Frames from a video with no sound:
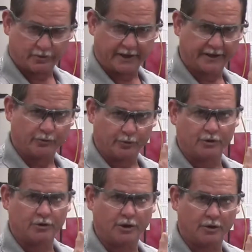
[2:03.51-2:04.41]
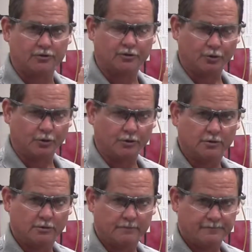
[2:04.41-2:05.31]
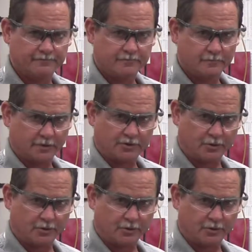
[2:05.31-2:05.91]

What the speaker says: When I get real close to it, it's